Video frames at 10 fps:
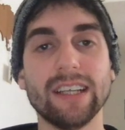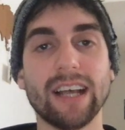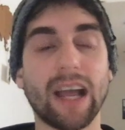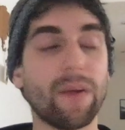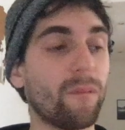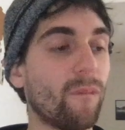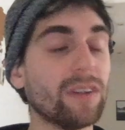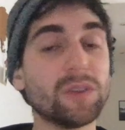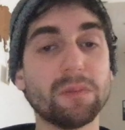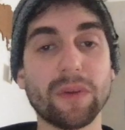I
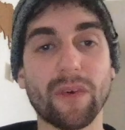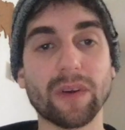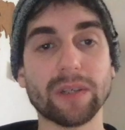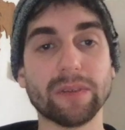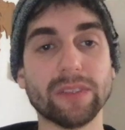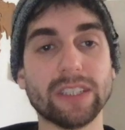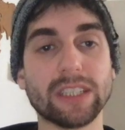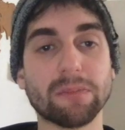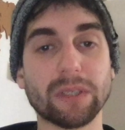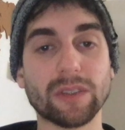want to be wrong about
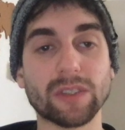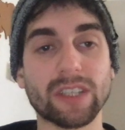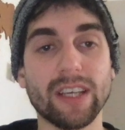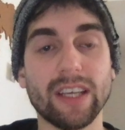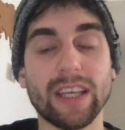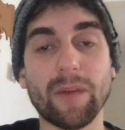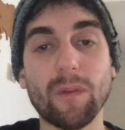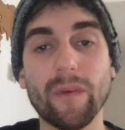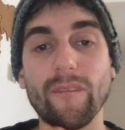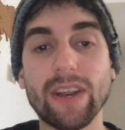this, because it would
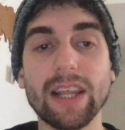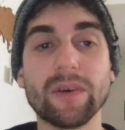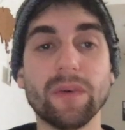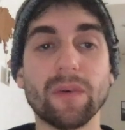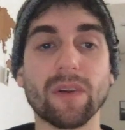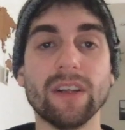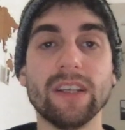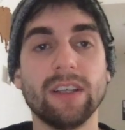be really cool